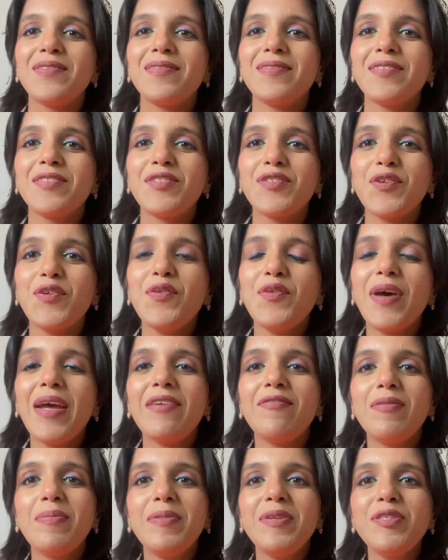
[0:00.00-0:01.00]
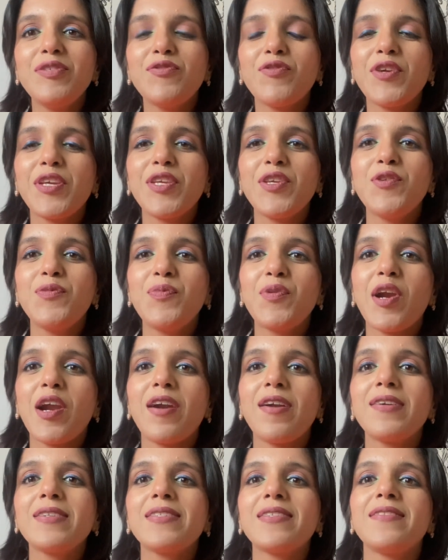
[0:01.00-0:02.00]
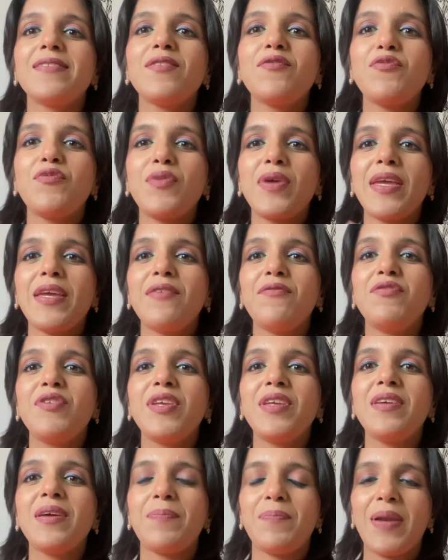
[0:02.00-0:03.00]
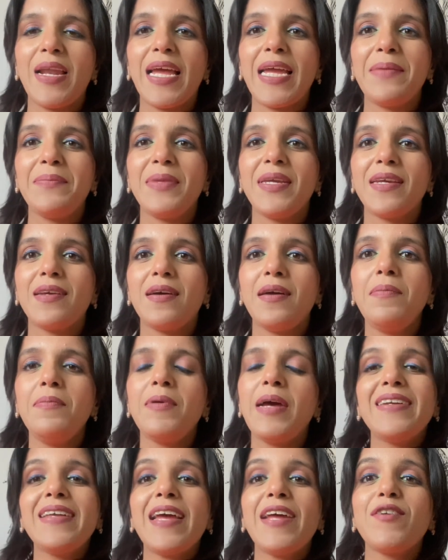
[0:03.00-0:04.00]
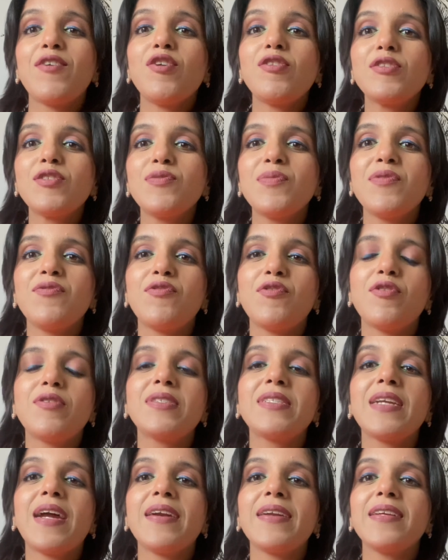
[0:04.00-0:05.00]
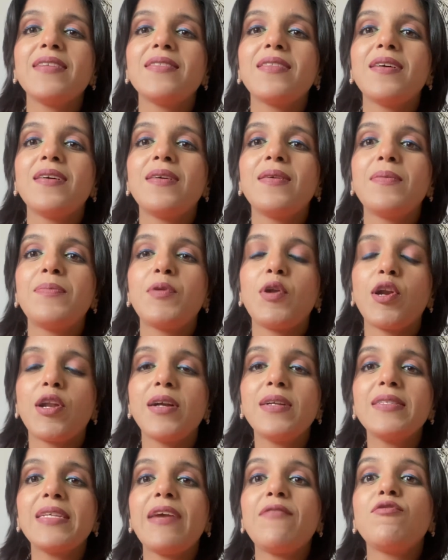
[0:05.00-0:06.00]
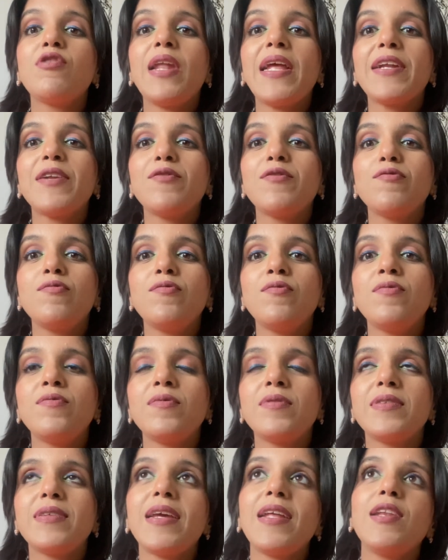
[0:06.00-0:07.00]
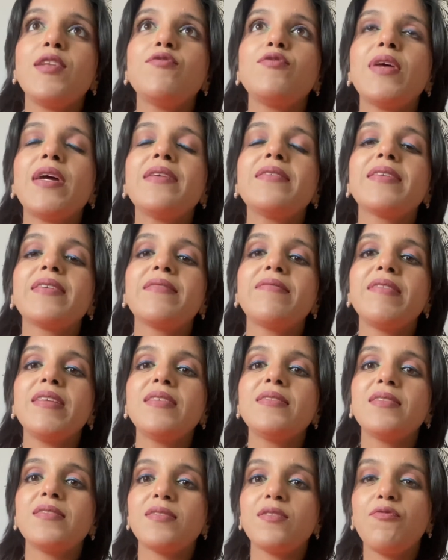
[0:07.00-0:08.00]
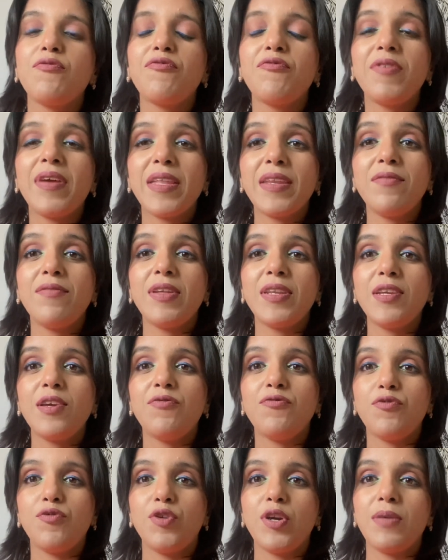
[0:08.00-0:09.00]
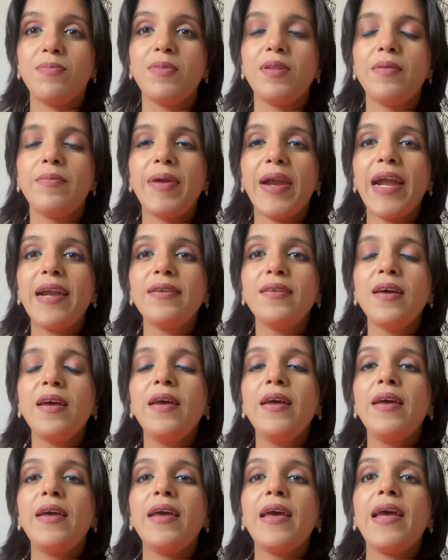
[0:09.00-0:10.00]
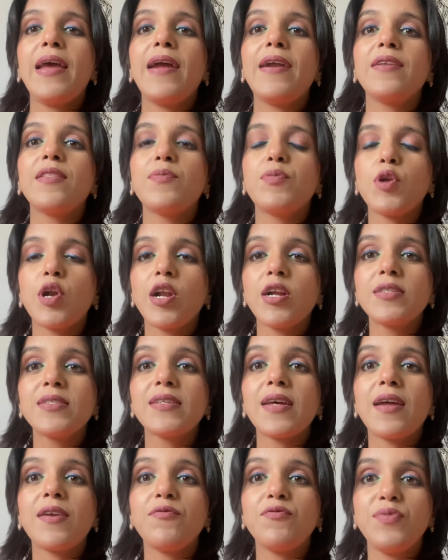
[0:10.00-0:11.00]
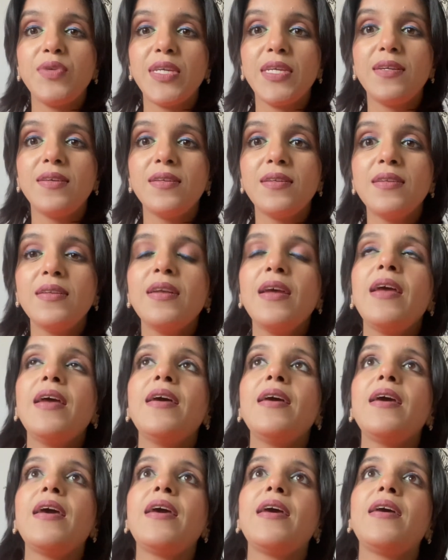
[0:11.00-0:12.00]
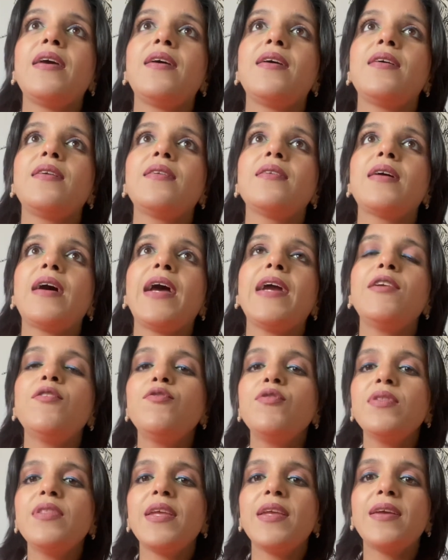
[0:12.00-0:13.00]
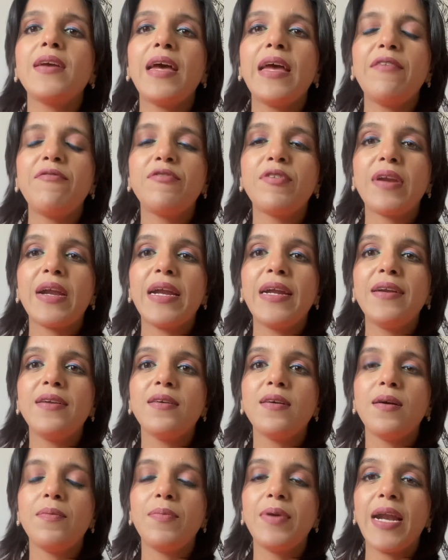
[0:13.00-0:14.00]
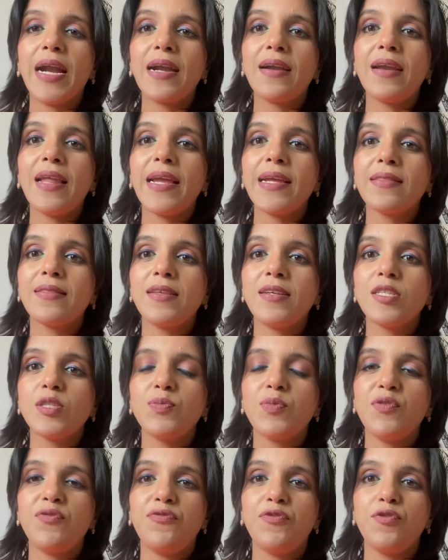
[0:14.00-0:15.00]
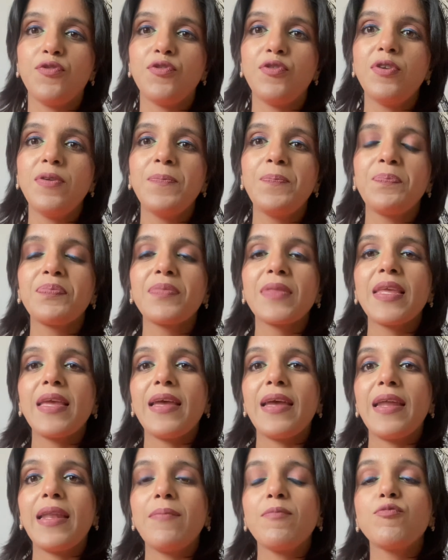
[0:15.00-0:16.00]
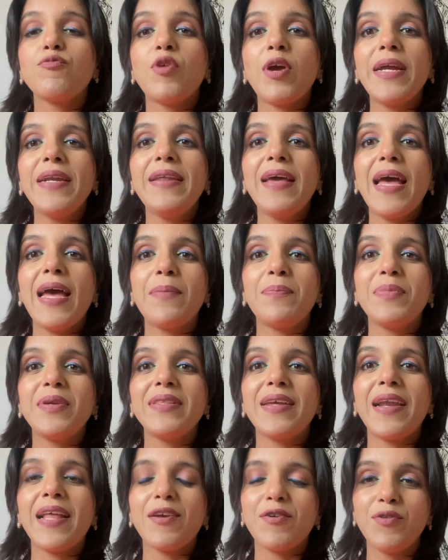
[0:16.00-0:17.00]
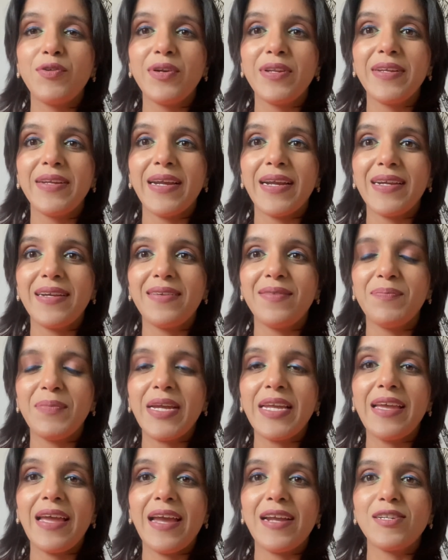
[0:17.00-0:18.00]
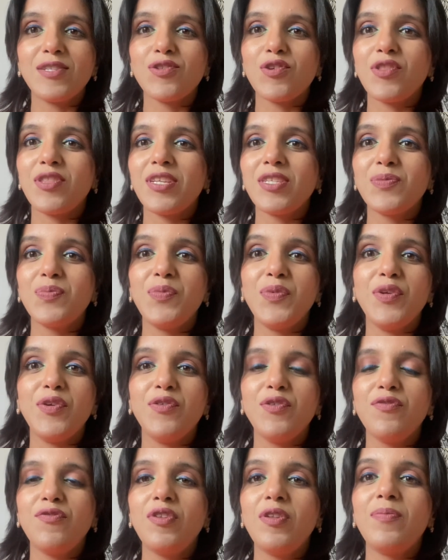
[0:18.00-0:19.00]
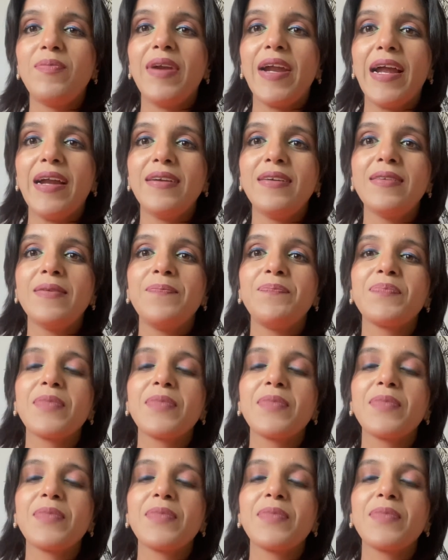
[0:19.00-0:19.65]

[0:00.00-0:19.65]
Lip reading: So I will be showing you products in the way we apply makeup, and also before starting the products, I would like to tell you that Catrice is a very affordable brand, and the products are vegan, and I don't think I have tried a brand like this before, and I'm quite happy that I could get my hands on this beautiful brand.